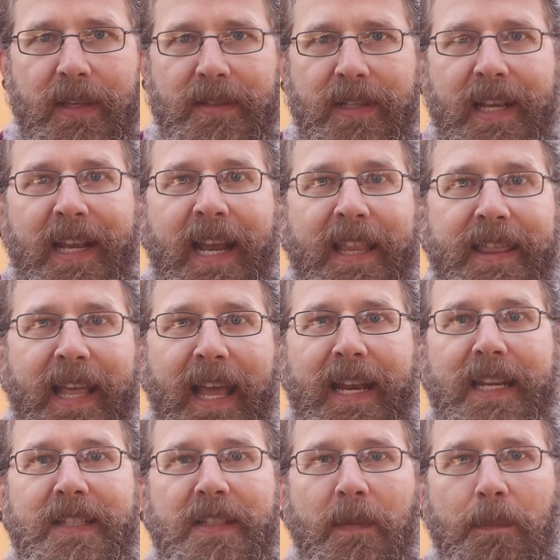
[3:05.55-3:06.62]
this, and
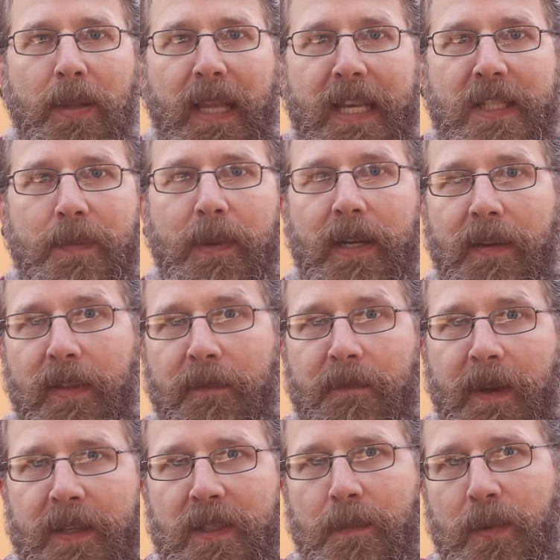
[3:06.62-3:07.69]
that is the placement of the
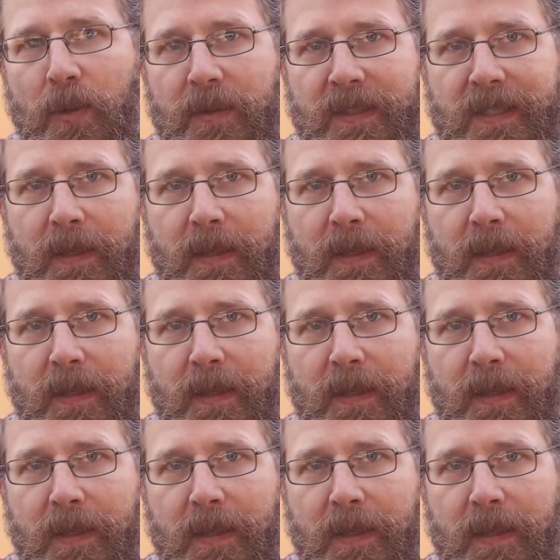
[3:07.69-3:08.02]
vestibule